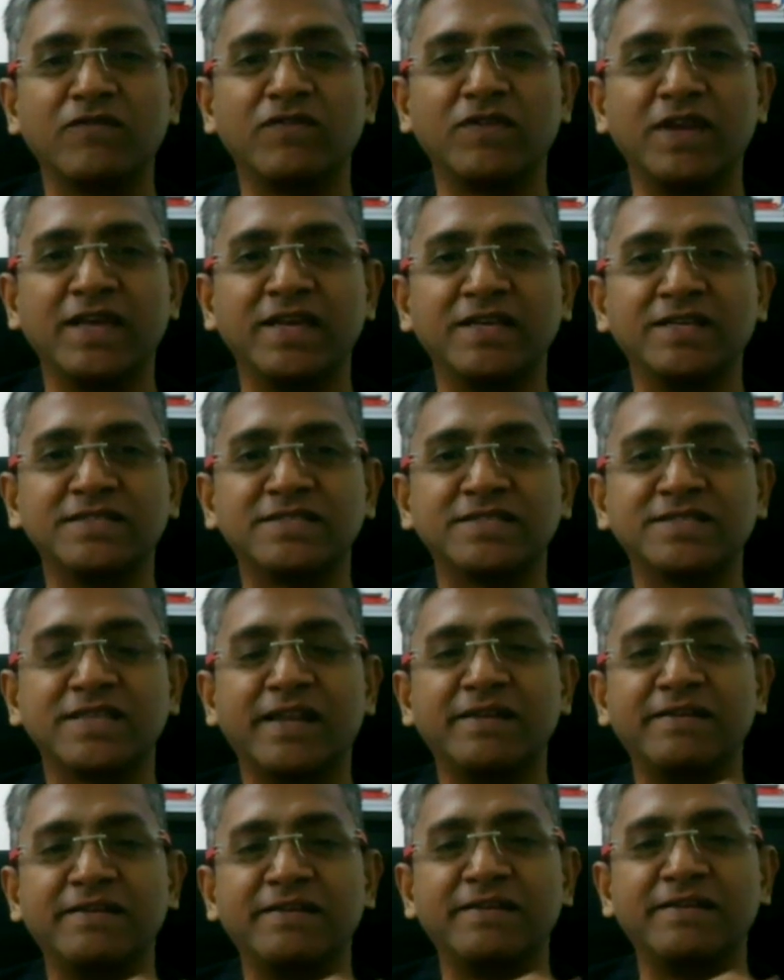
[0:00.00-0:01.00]
couple of links
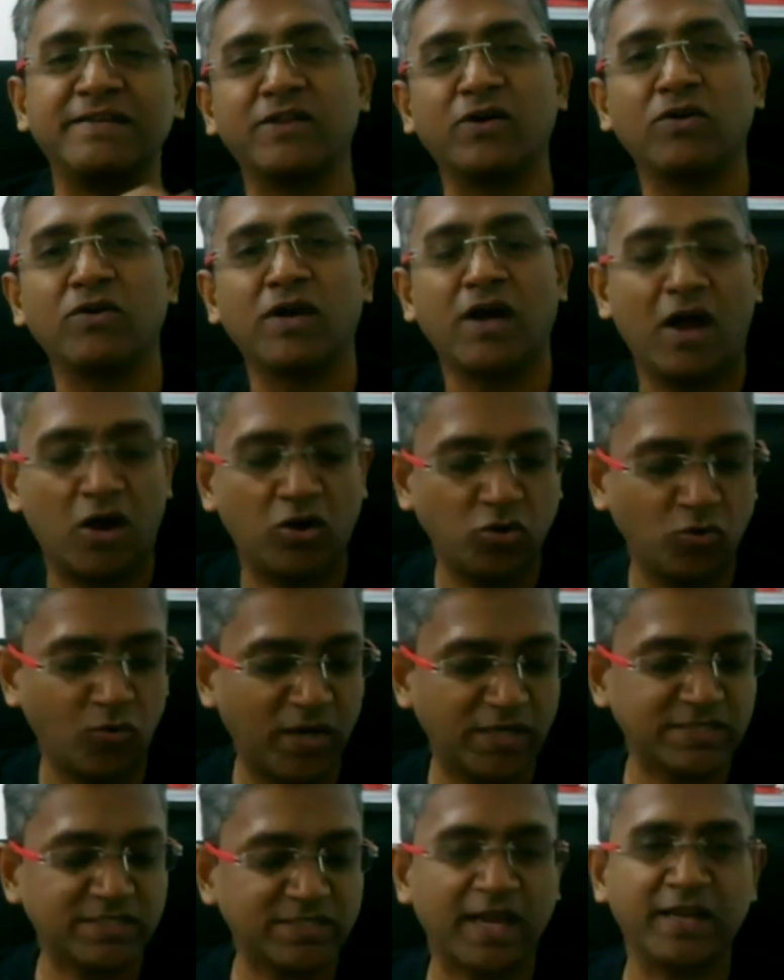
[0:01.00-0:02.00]
and how
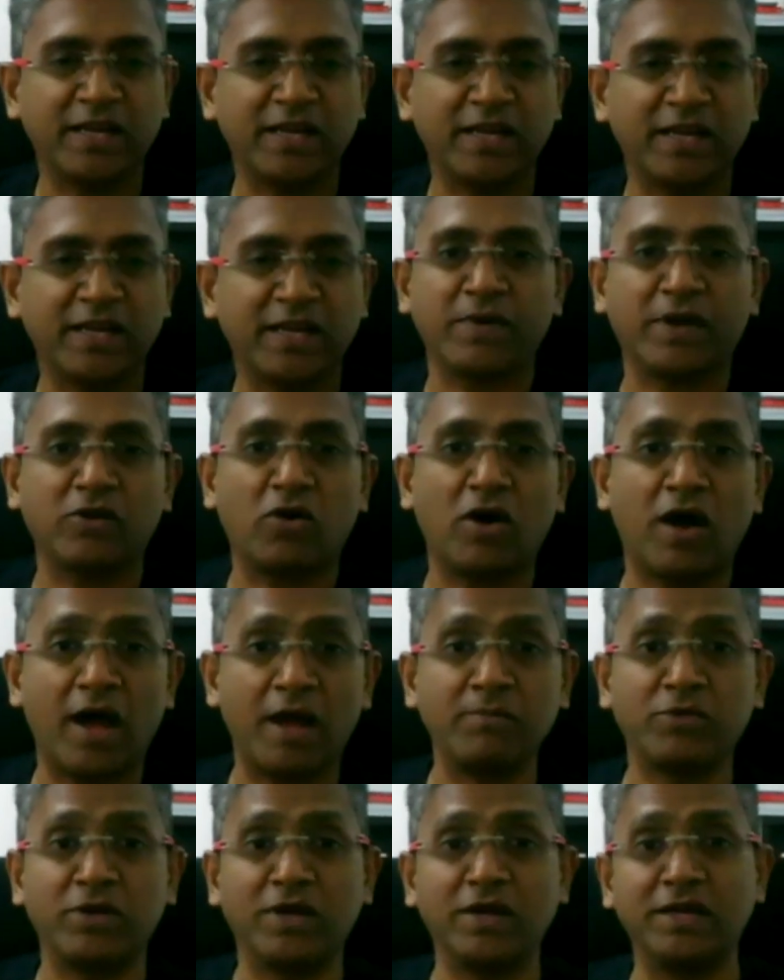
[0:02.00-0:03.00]
do I sign up? Now
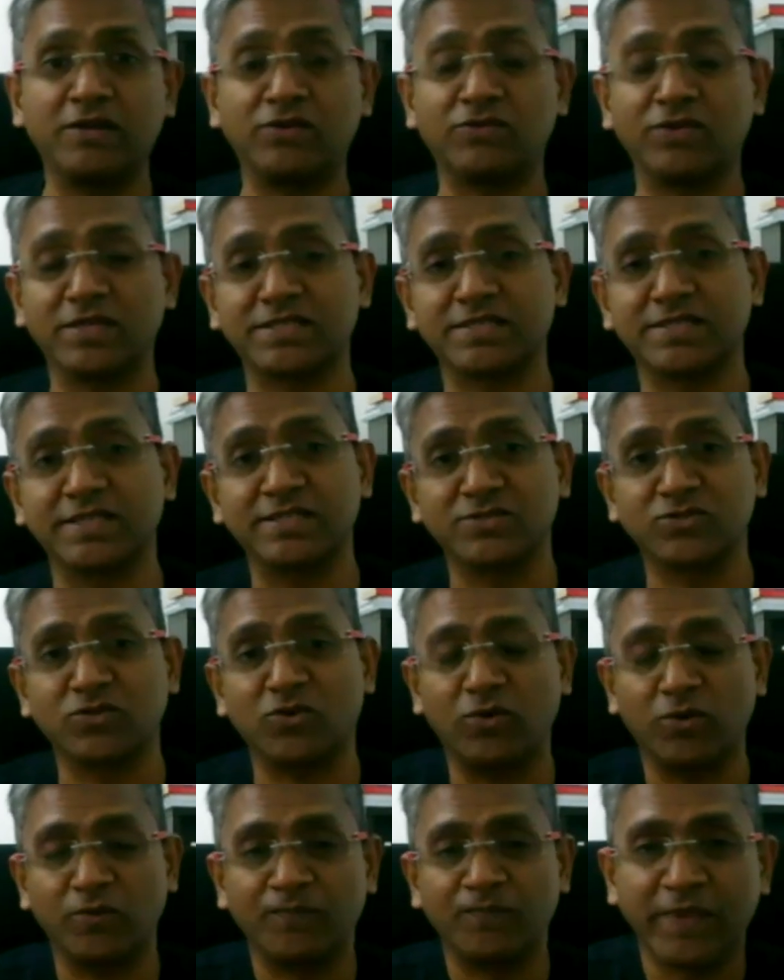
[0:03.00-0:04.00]
I'm really interested.
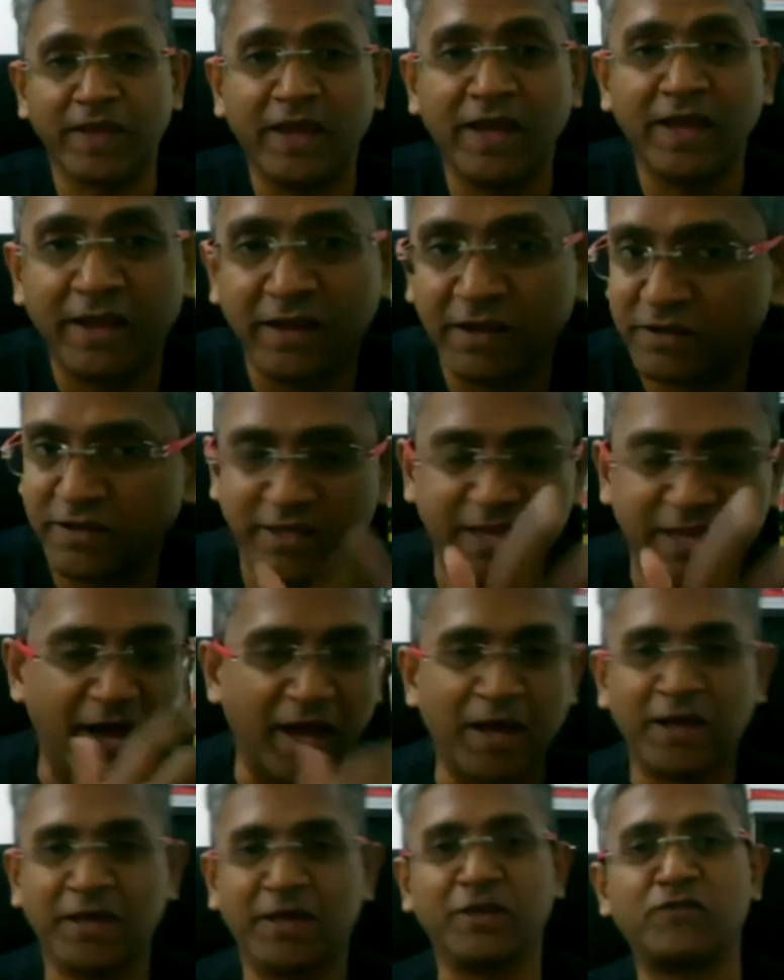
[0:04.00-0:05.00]
So
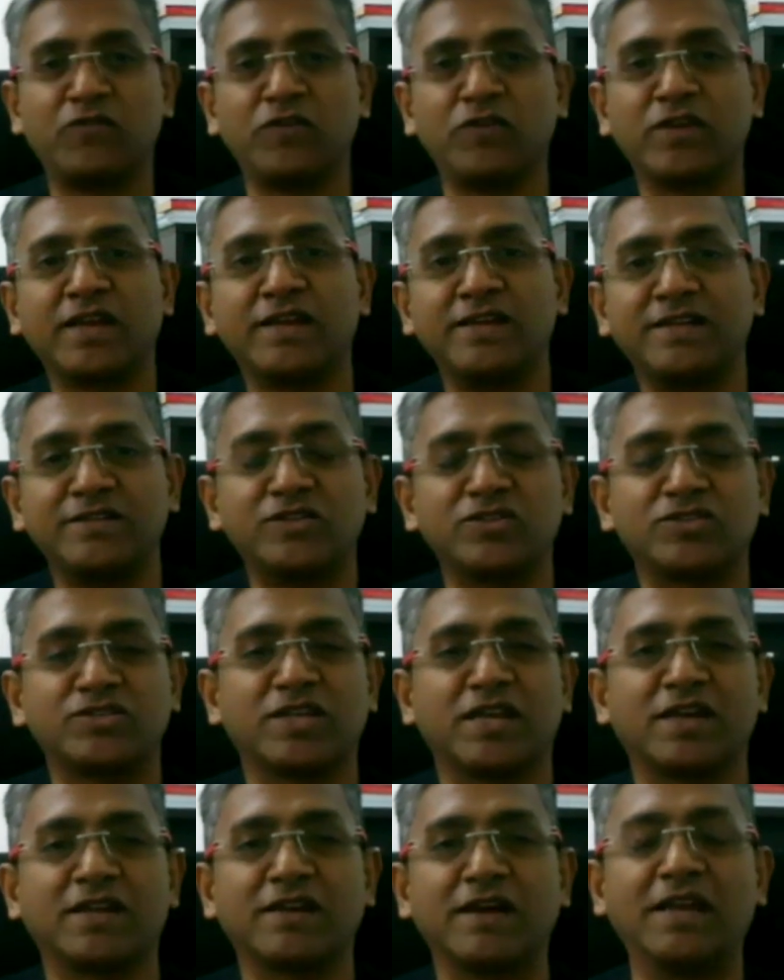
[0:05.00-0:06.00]
yeah, if you can
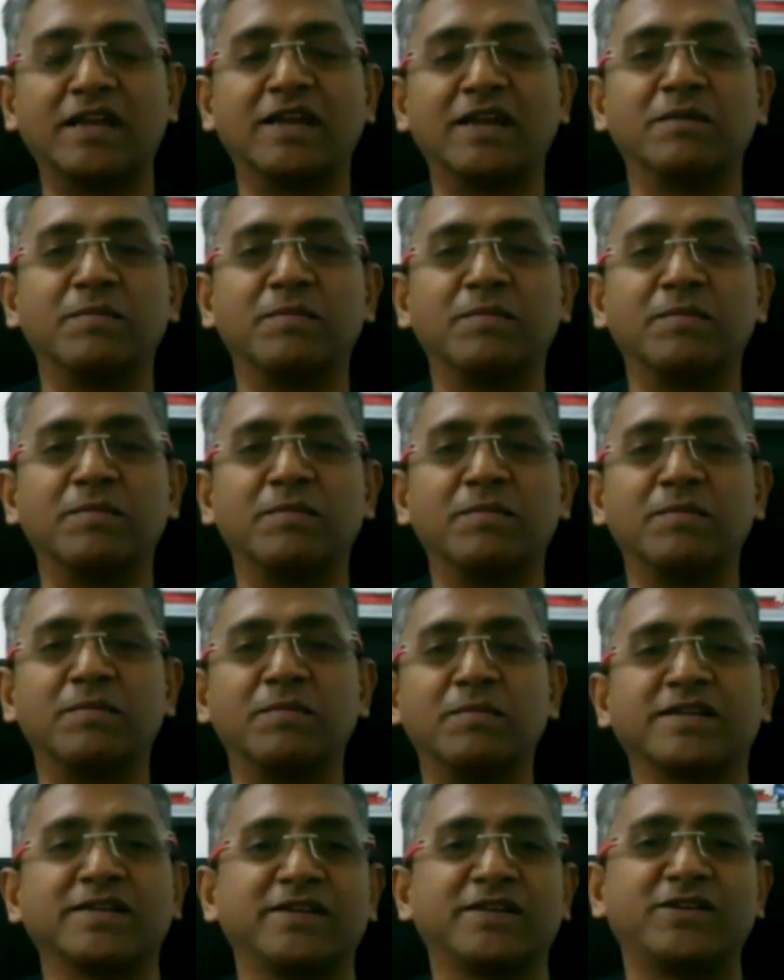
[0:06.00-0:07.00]
share a little bit
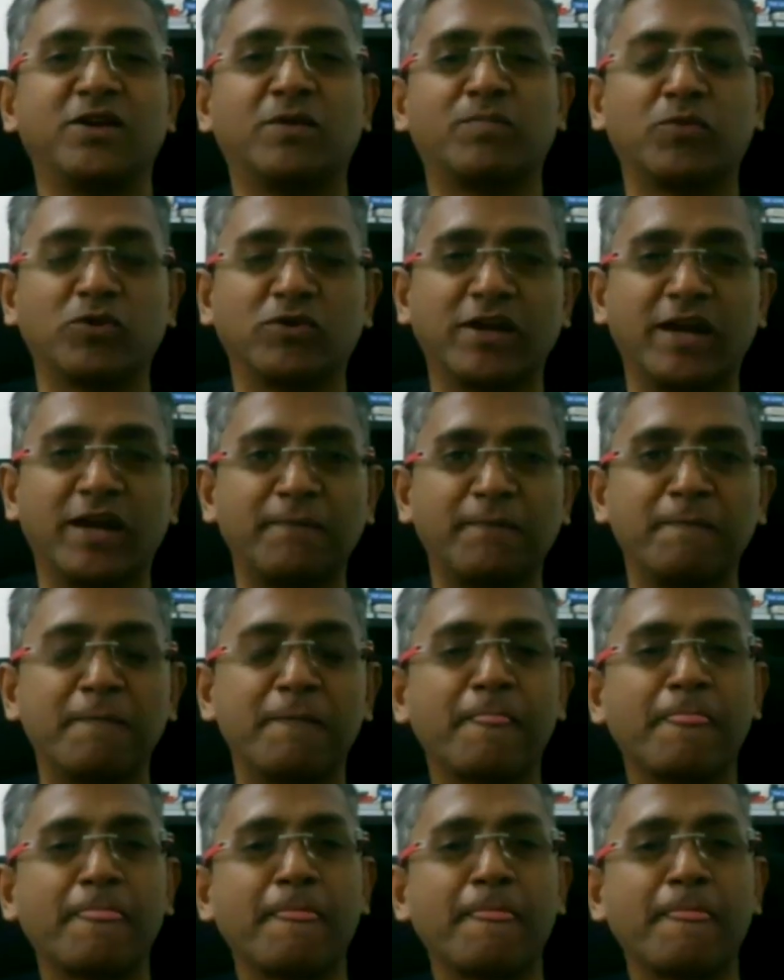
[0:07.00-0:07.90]
about your program.